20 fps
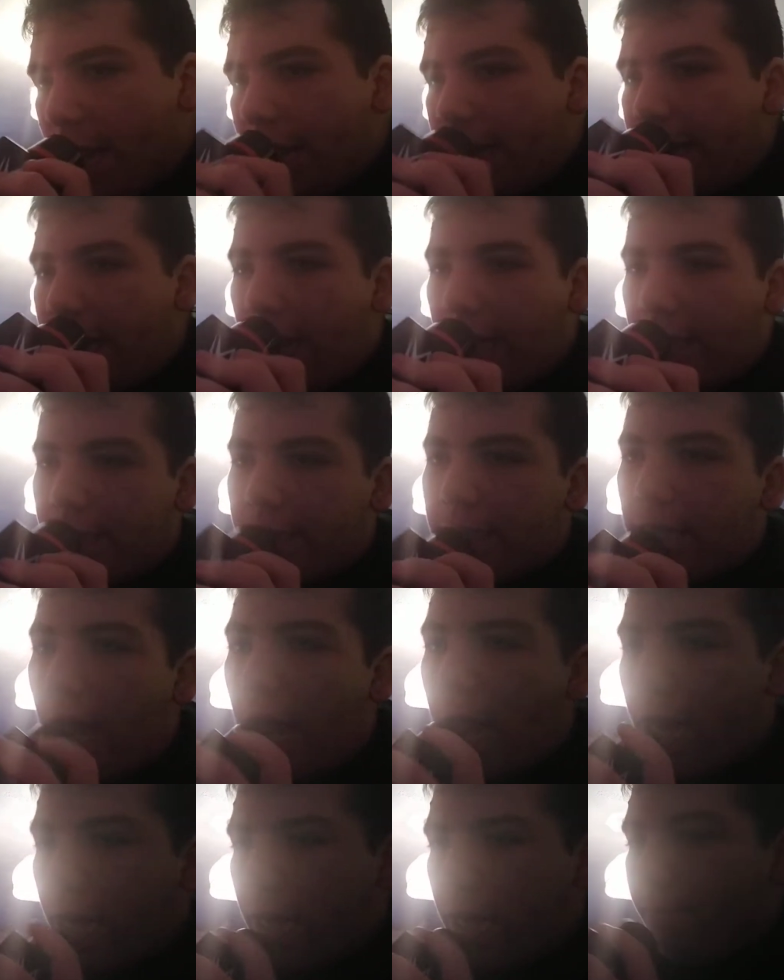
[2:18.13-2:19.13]
next
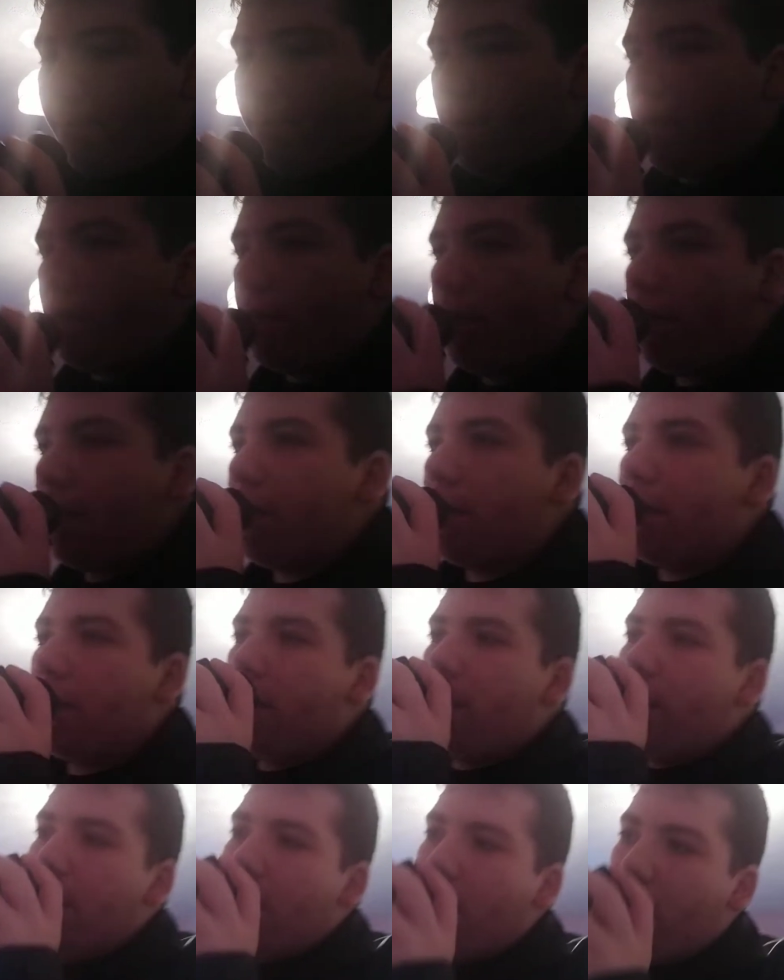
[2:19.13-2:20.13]
time
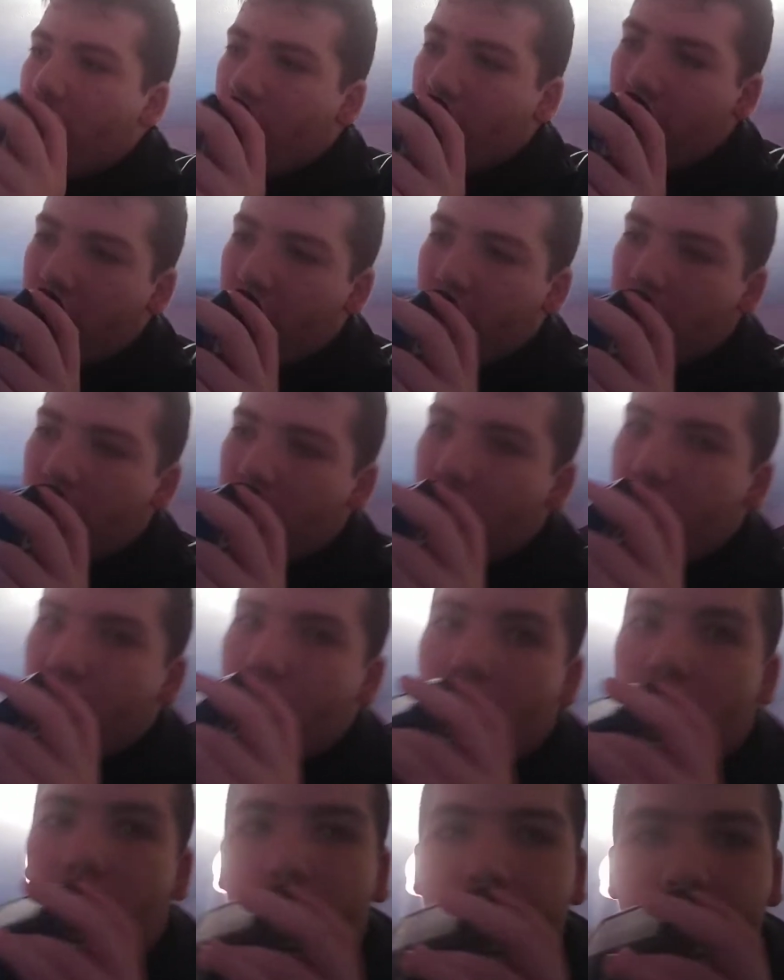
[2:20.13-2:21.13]
you
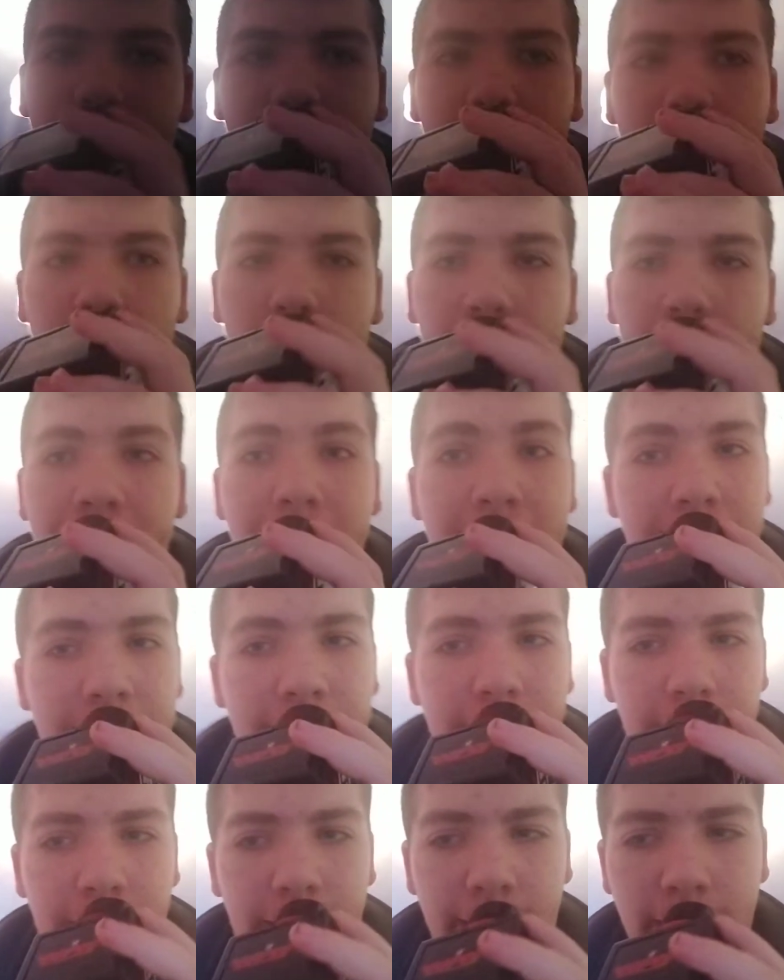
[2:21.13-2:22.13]
come for
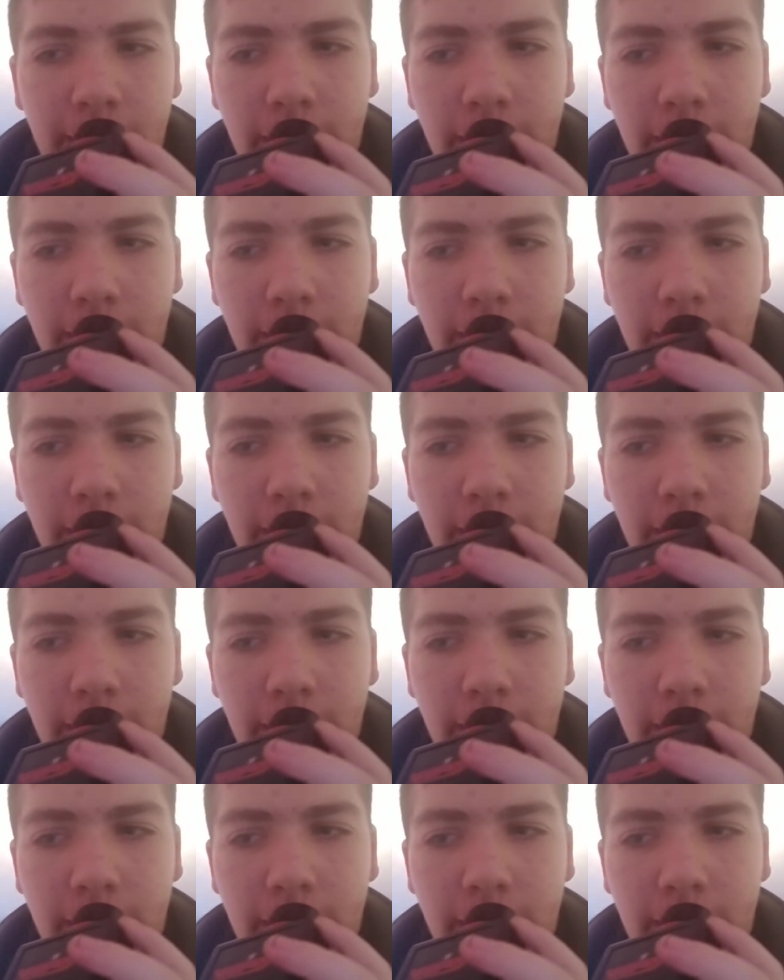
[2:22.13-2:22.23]
me